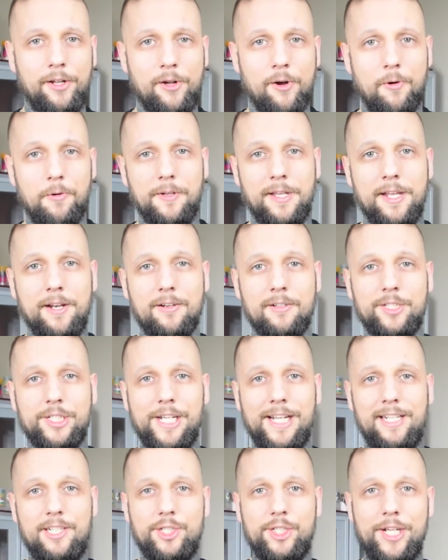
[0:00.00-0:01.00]
Goal Getter
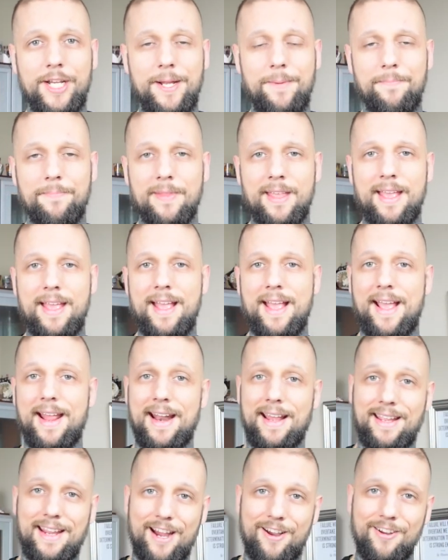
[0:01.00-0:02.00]
cheat sheet,
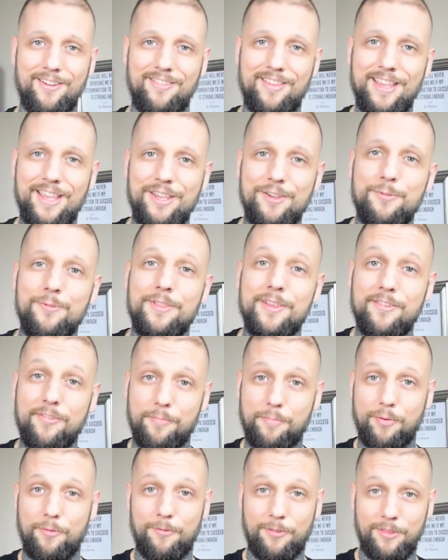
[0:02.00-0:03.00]
and I guarantee you this